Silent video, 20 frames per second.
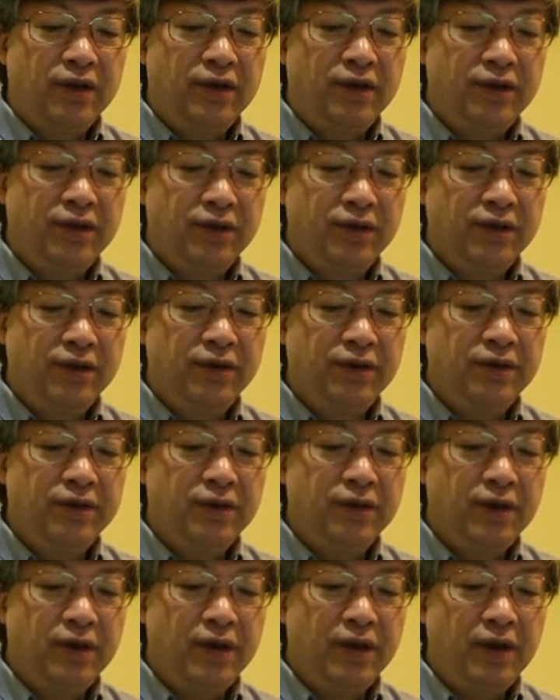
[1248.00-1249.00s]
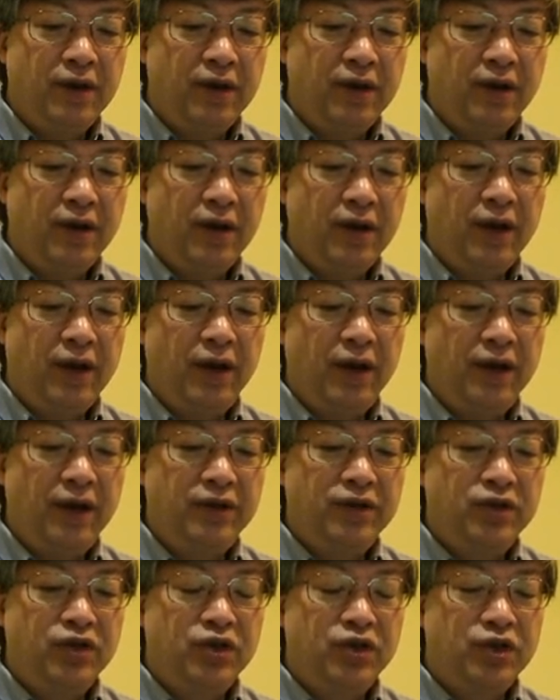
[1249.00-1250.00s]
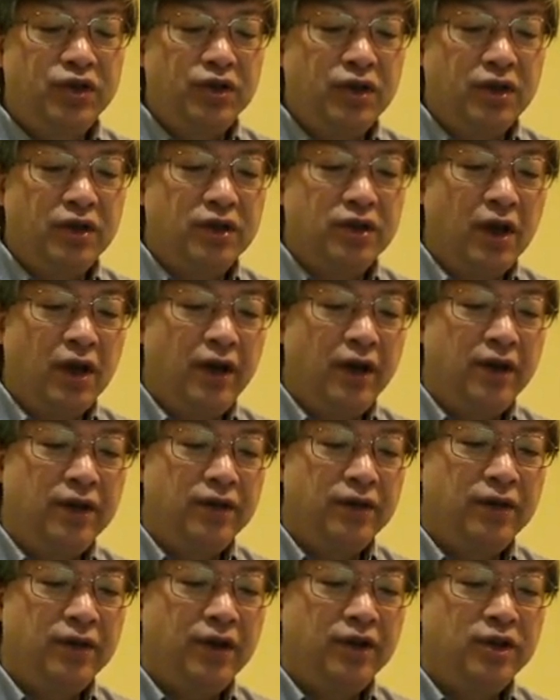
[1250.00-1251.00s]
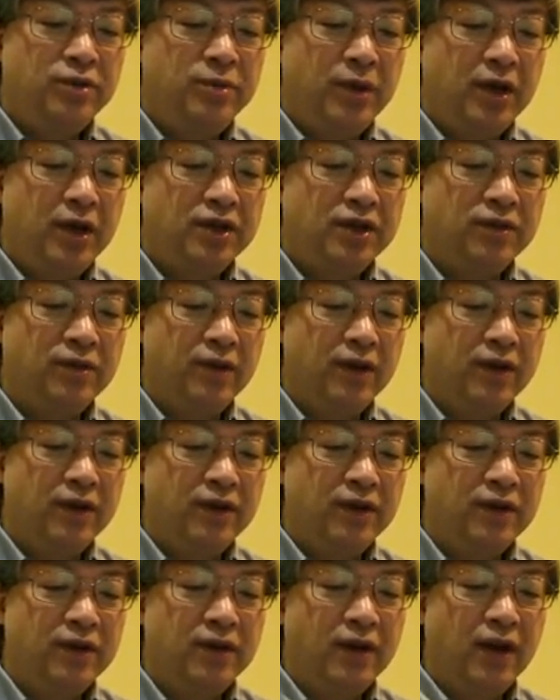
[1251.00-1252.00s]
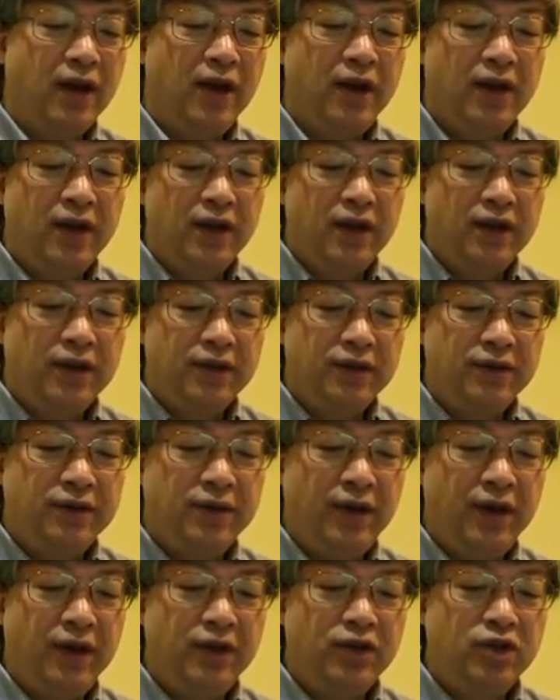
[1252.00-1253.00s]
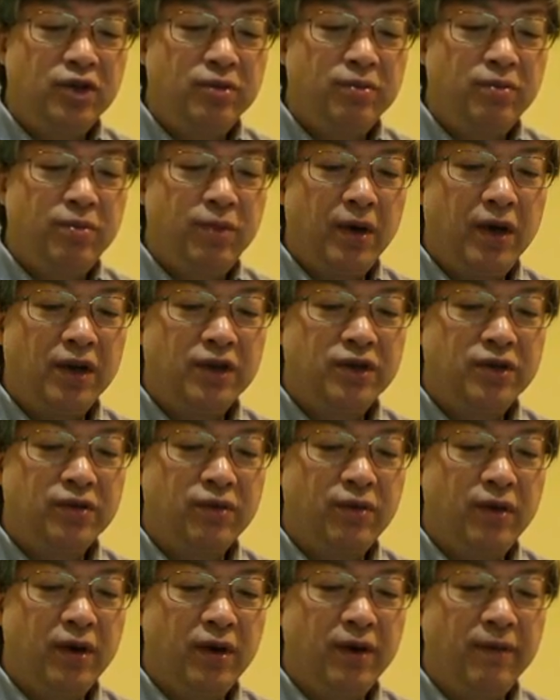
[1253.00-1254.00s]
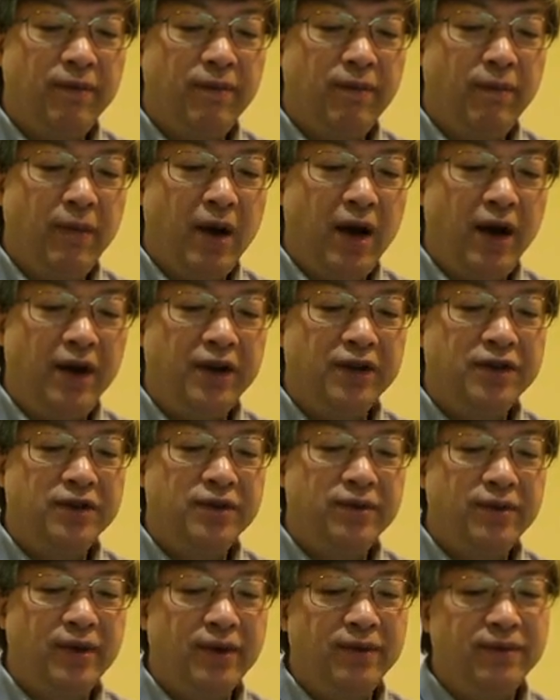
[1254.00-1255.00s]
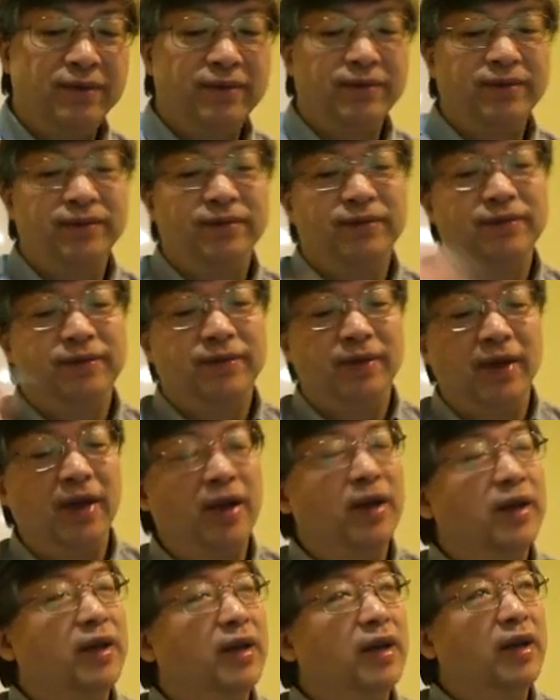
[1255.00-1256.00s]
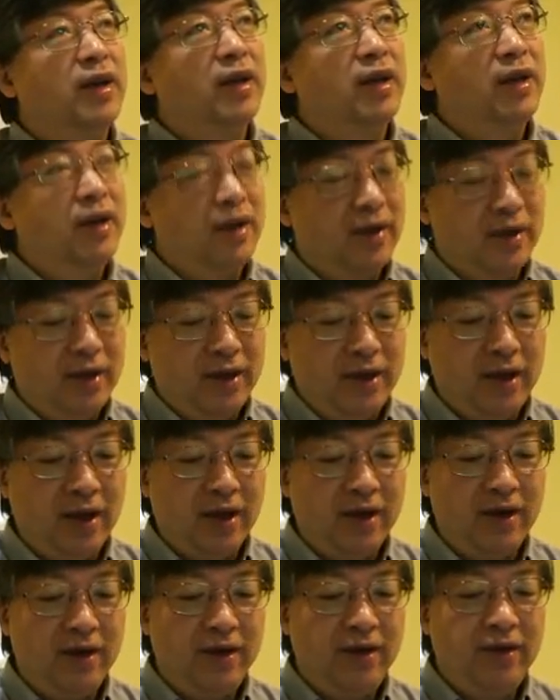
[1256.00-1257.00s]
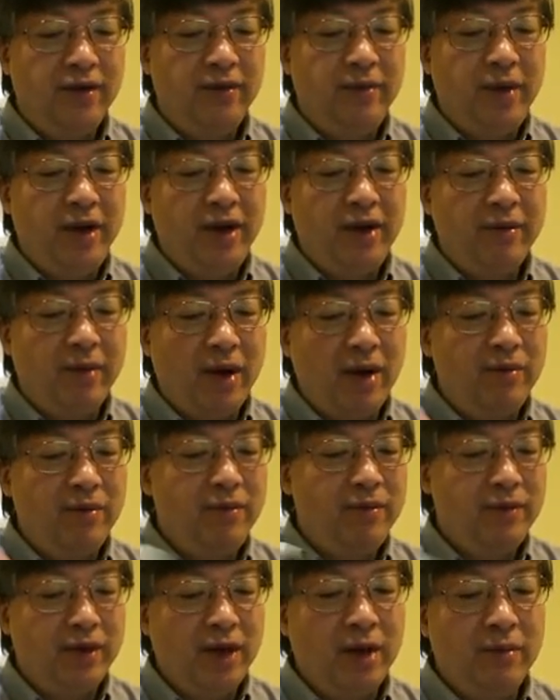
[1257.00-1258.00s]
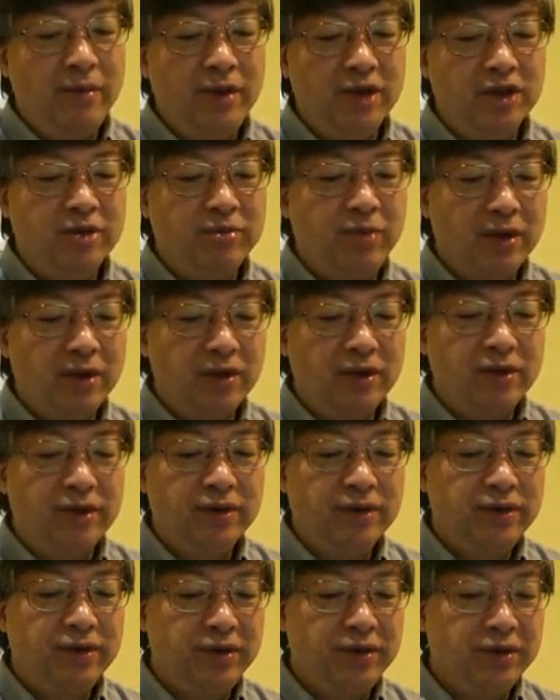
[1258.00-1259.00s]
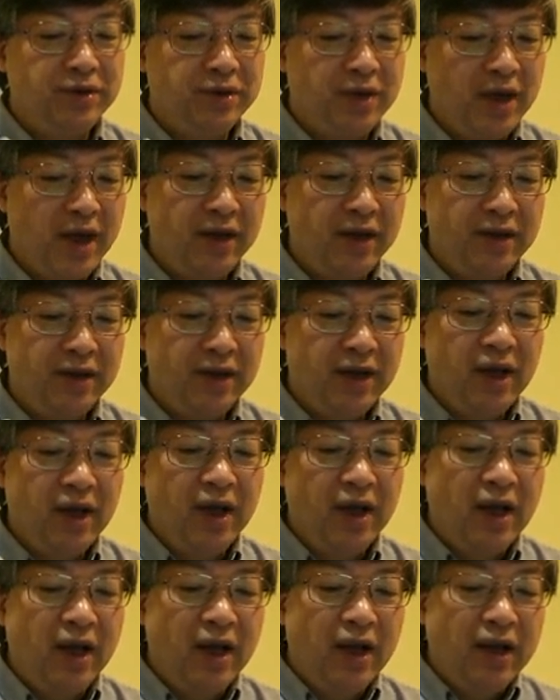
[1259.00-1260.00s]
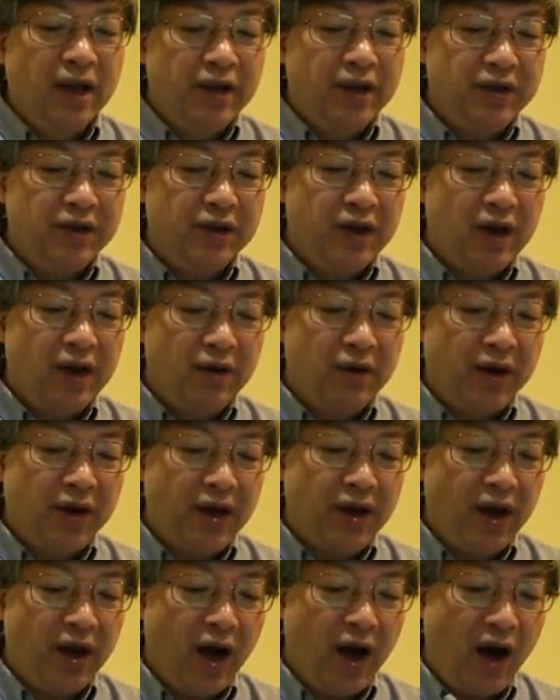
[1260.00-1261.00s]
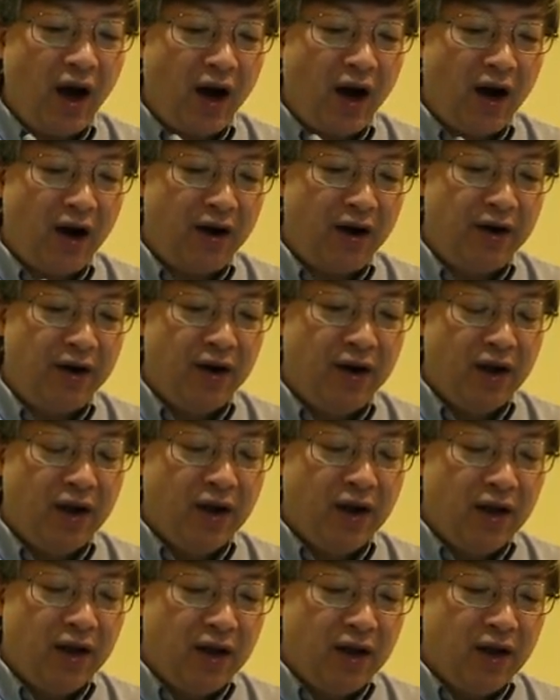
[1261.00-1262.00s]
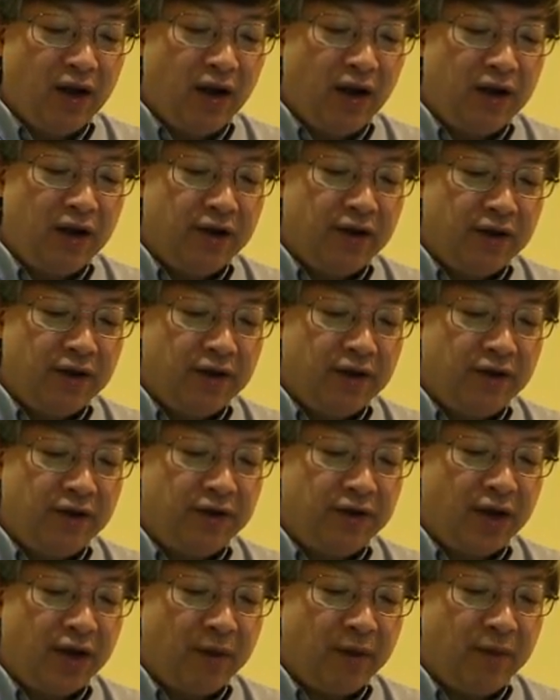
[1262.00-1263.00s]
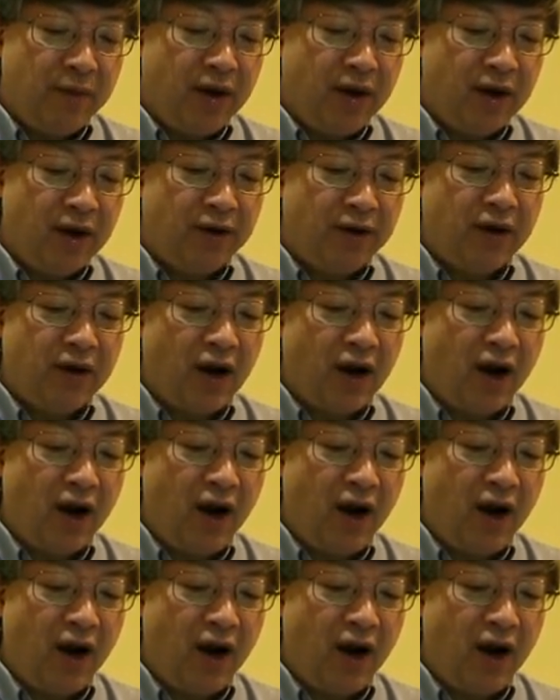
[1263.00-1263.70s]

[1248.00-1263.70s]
2H plus 1. Okay? 2H plus 1 minus 1. Okay? Yeah, although many numbers, but you can look at the R. You can mainly look at